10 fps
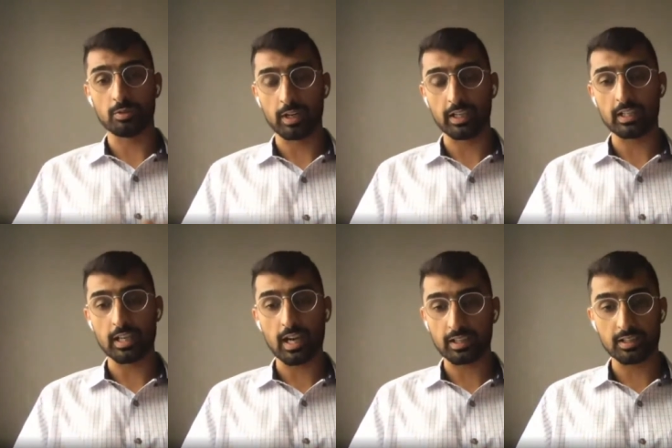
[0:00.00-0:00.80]
right,
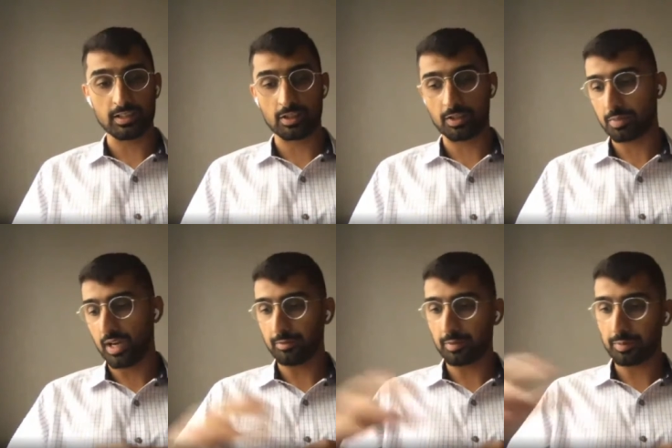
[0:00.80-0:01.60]
not considering
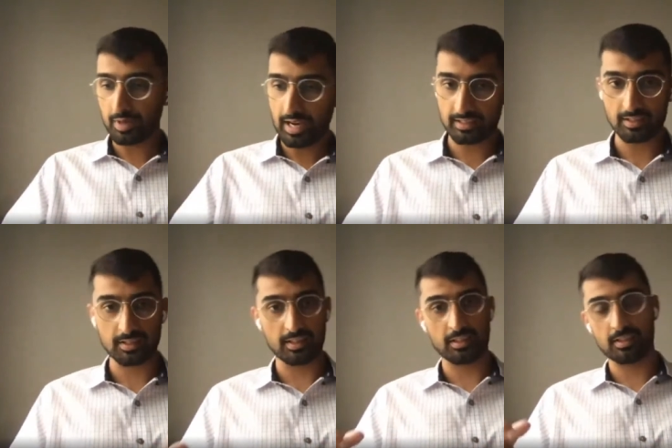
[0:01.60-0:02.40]
private
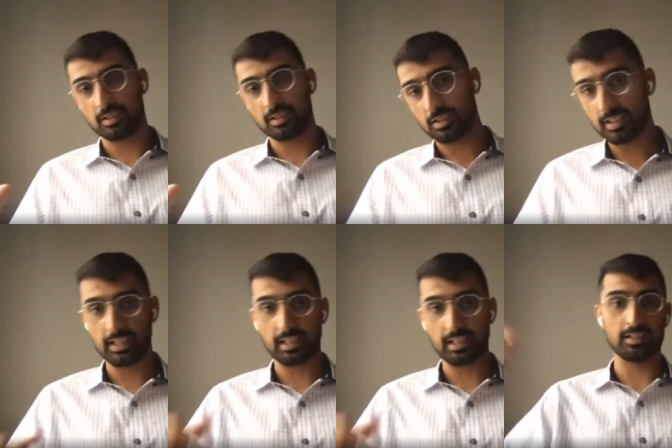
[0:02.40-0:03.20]
practices and
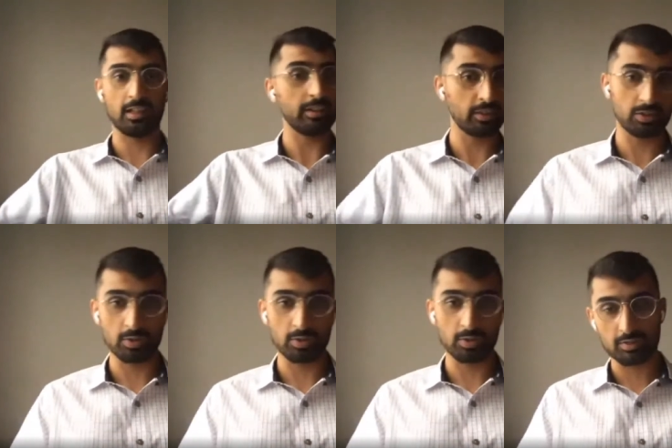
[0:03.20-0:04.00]
clinics and other
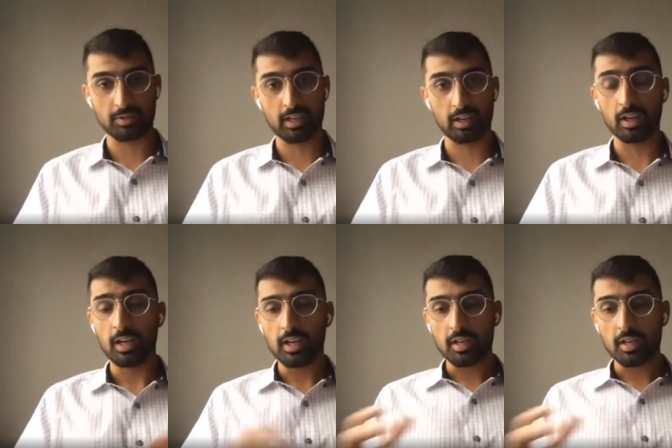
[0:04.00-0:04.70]
sources of care,